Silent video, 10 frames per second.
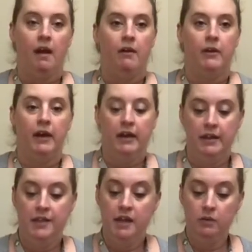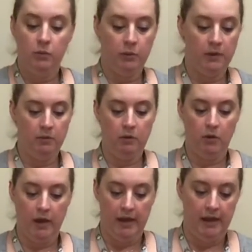Okay, and then we will
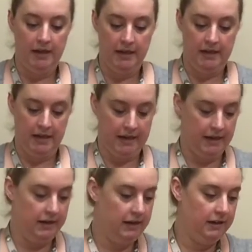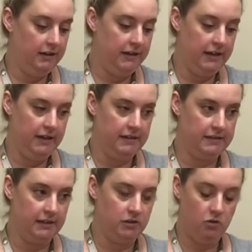go ahead and add the
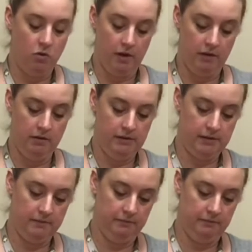essential oils.